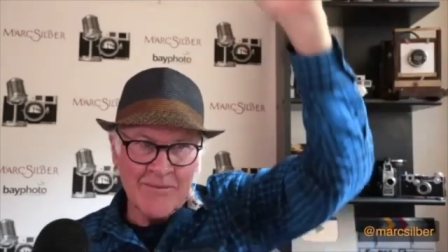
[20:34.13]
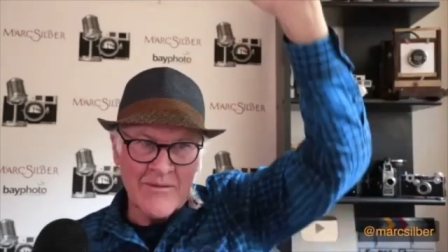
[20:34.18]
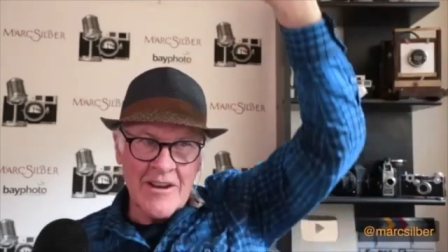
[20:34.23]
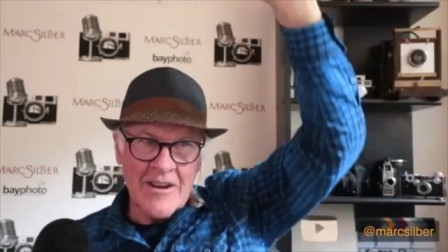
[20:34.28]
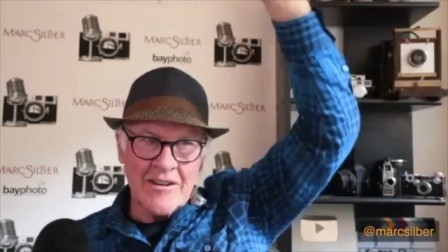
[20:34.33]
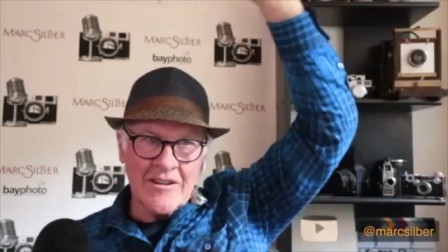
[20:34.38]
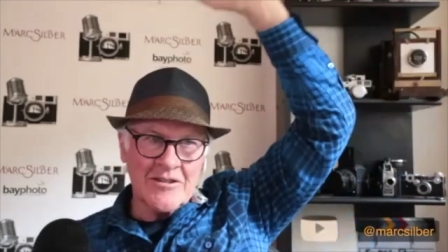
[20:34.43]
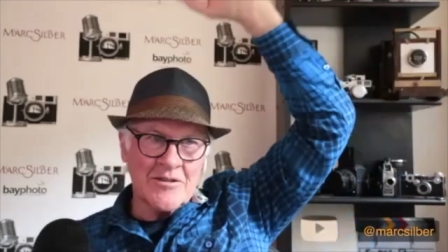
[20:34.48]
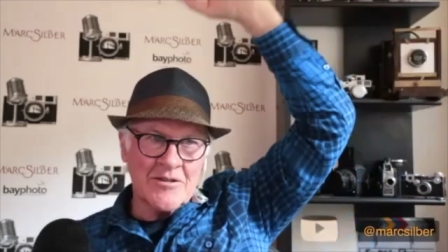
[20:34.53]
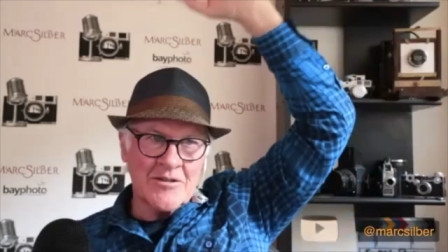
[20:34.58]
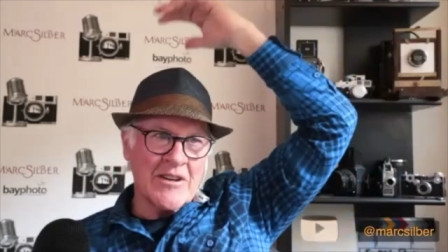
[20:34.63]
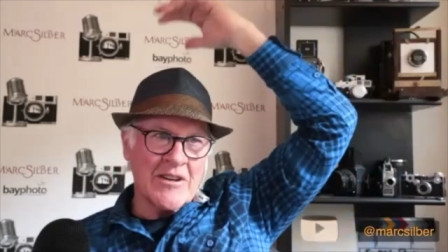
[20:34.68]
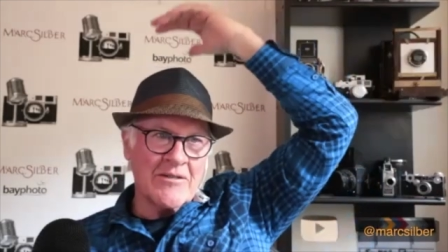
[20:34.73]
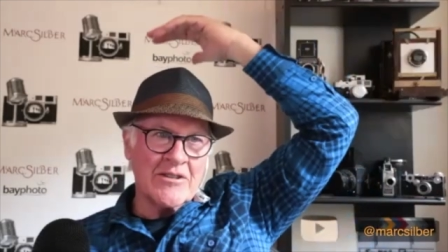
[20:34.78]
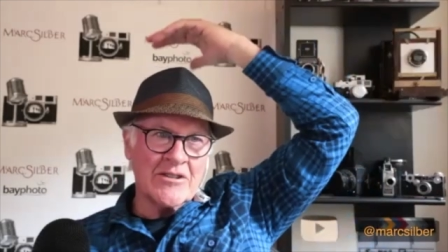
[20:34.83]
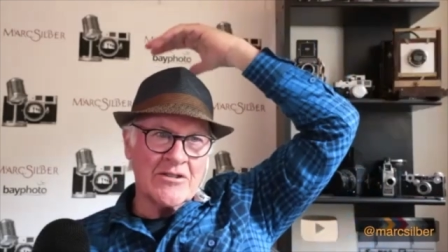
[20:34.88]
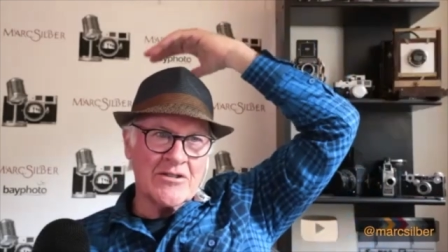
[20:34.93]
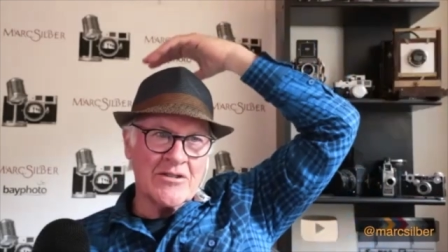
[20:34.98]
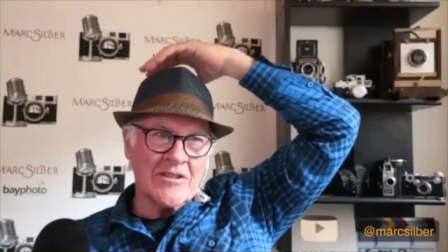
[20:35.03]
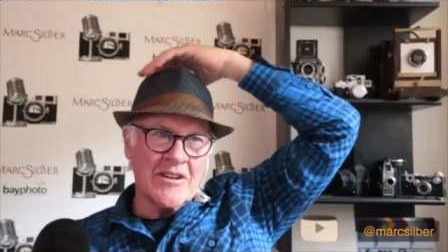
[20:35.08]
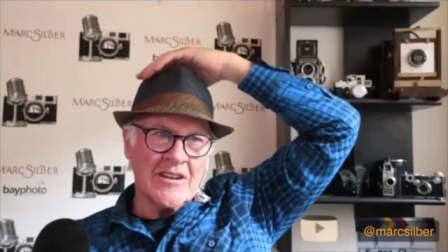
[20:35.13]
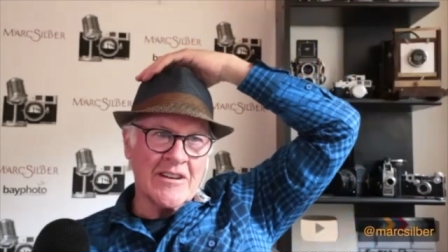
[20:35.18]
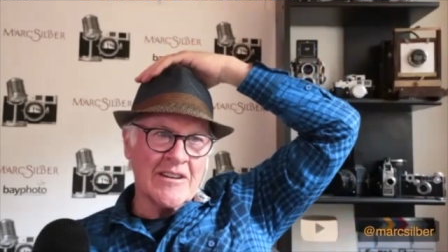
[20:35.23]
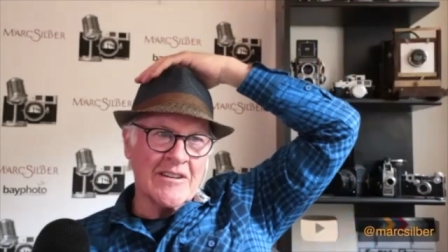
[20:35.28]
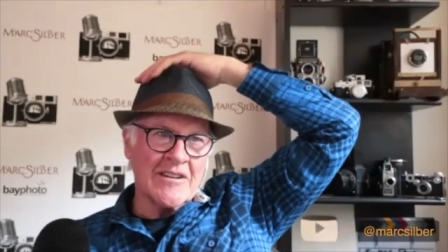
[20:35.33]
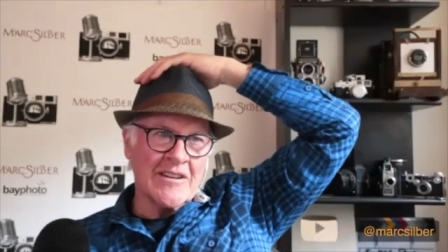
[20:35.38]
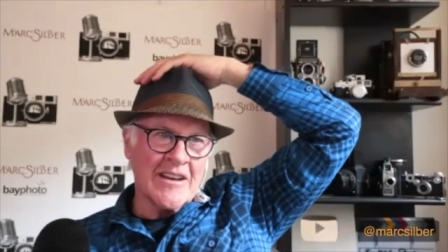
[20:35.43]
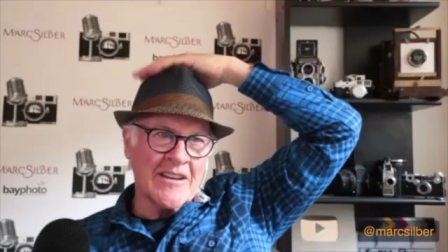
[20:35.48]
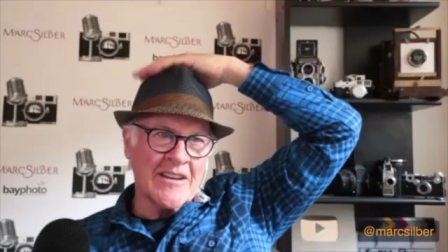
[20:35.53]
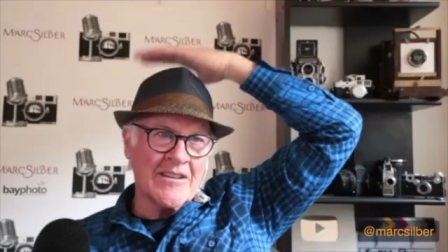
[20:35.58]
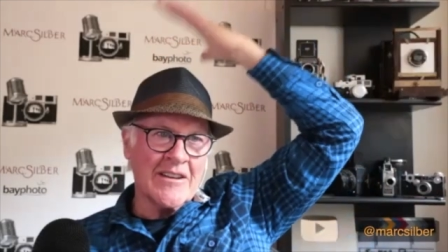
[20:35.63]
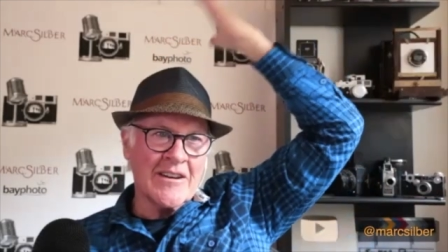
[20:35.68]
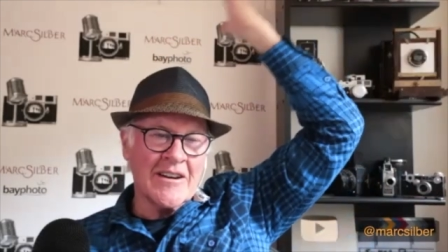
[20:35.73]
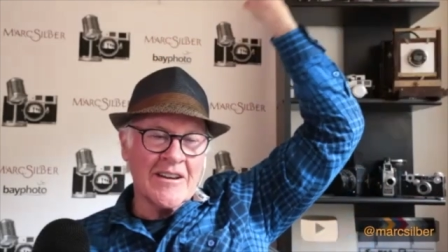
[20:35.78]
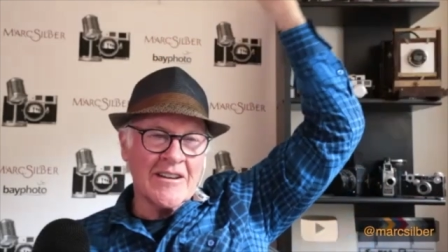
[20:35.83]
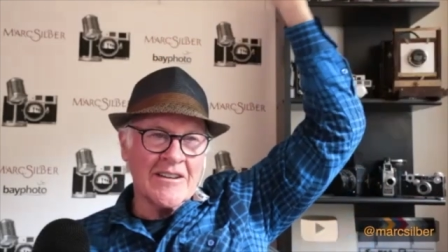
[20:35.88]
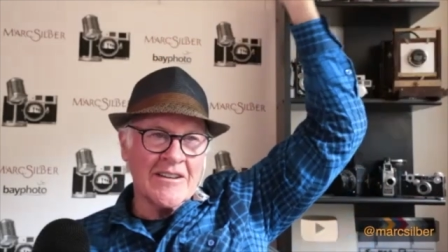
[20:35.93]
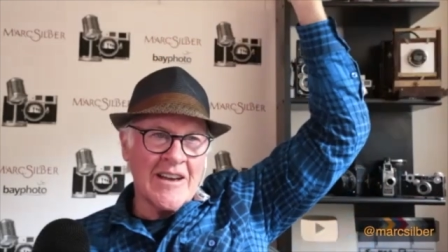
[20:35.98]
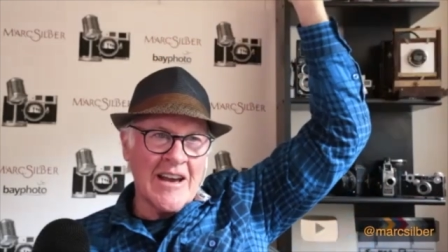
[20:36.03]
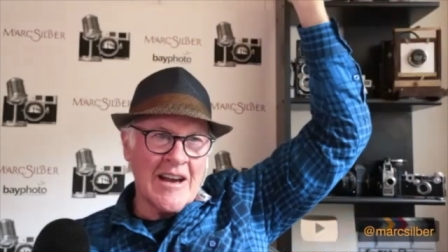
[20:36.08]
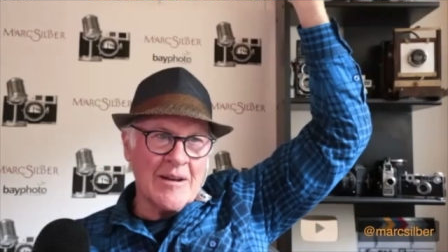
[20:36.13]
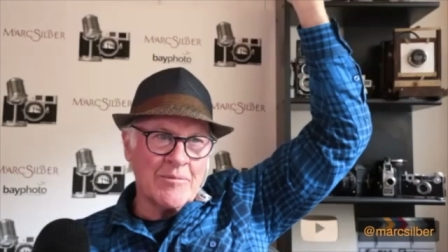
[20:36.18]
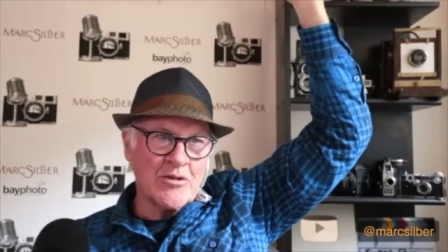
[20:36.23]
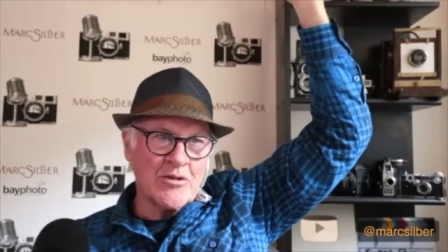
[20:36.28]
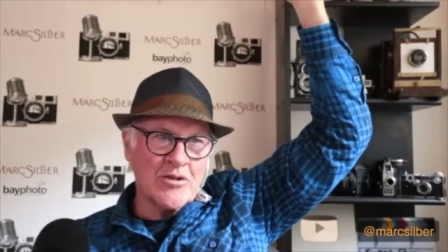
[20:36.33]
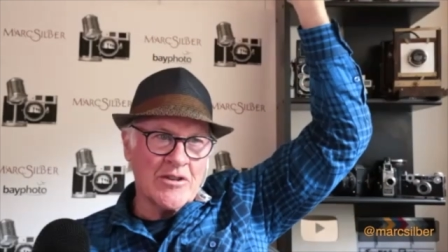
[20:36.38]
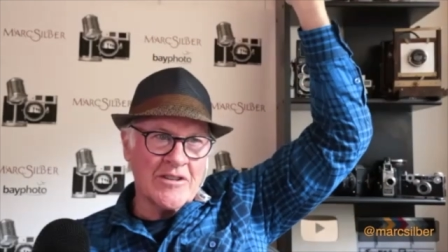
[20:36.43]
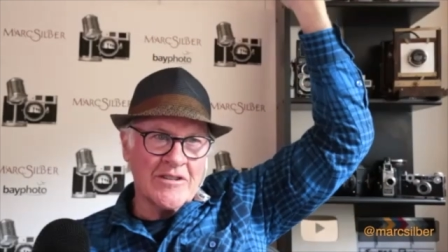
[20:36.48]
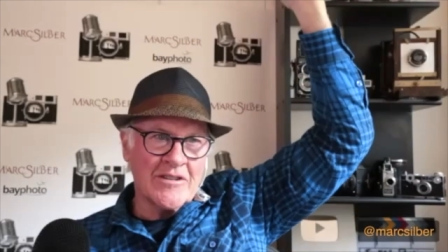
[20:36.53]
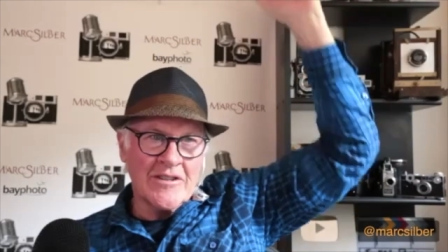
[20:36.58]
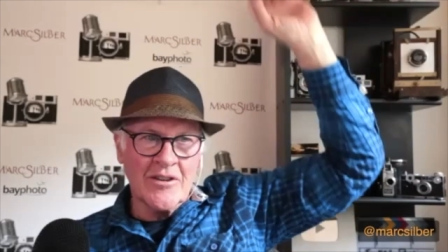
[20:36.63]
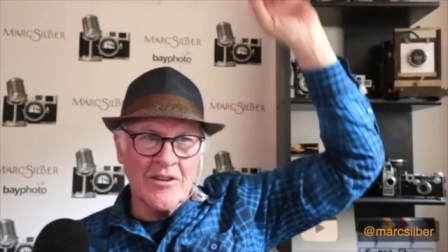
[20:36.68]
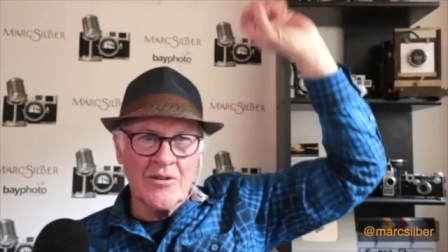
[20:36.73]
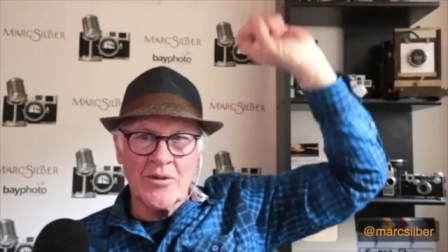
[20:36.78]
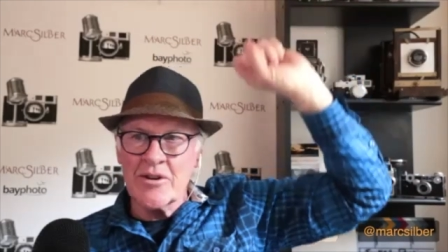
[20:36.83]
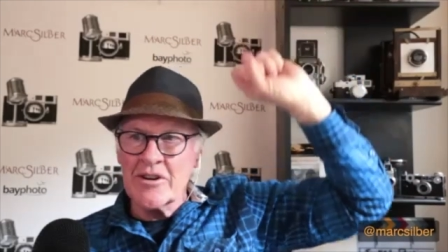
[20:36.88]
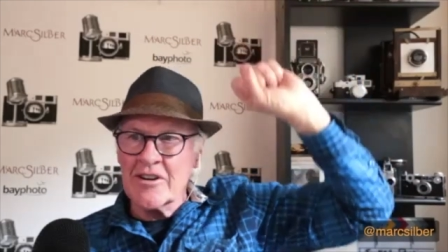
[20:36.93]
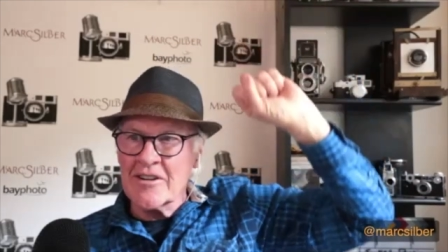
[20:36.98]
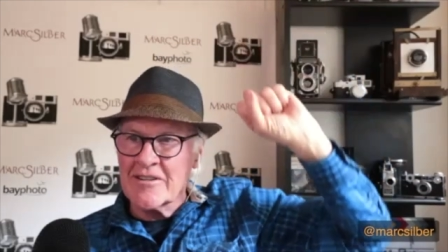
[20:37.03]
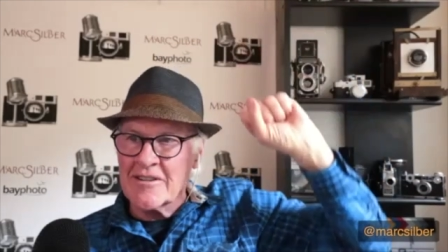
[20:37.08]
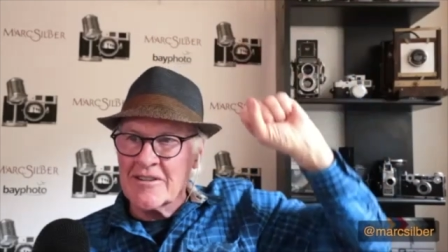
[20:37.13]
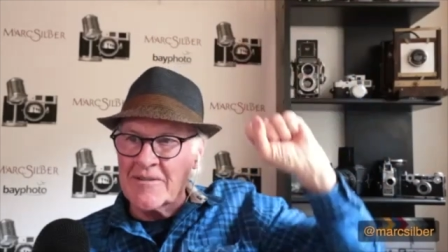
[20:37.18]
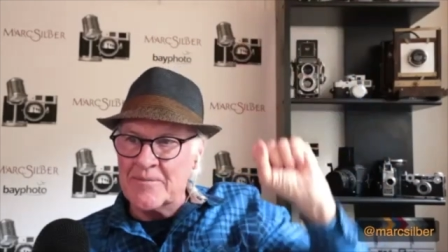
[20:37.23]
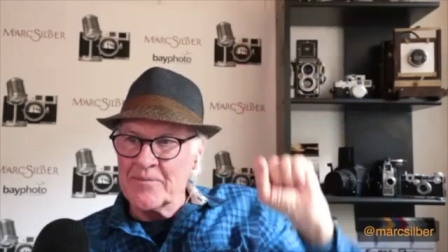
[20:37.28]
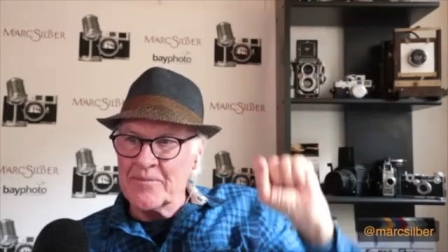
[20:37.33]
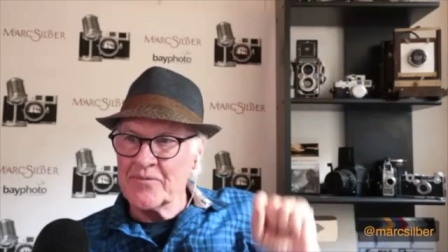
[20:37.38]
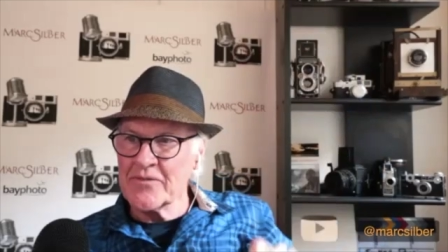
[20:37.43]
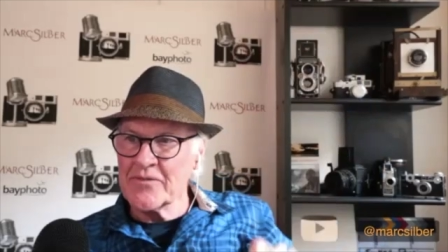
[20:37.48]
There's yeah. my vision and and then I capture it accordingly.